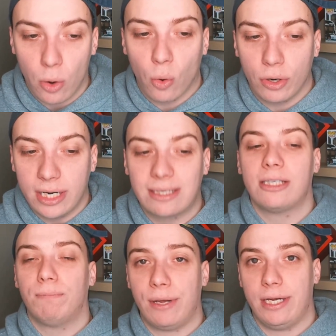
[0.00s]
or Nix
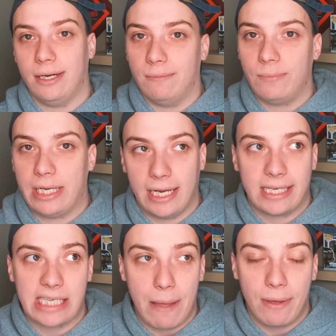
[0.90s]
and Peyton? And I
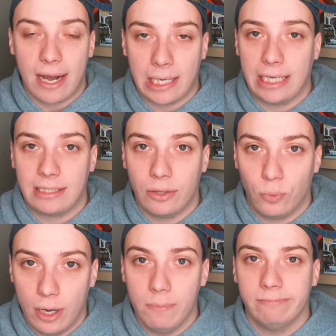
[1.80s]
sat back and I said,
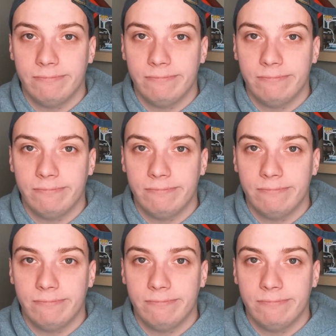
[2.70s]
well,